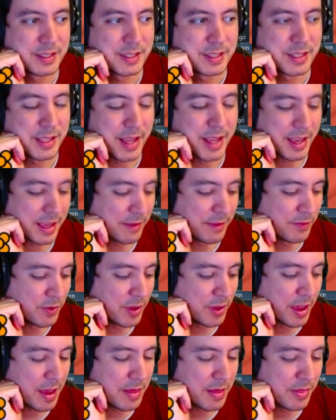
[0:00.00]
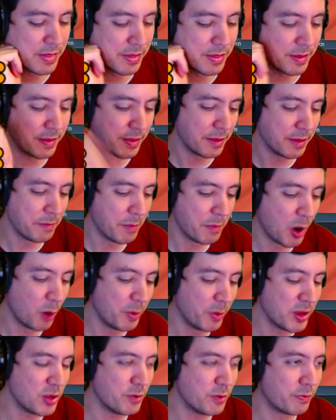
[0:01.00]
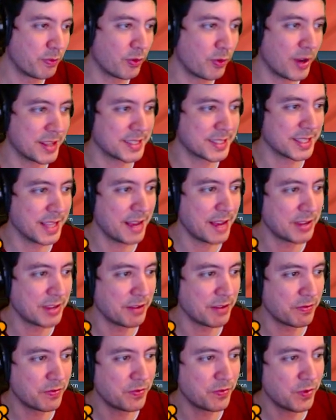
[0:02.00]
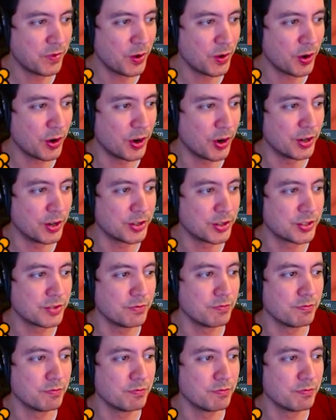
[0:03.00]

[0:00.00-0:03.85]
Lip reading: Like the moment you press left at first,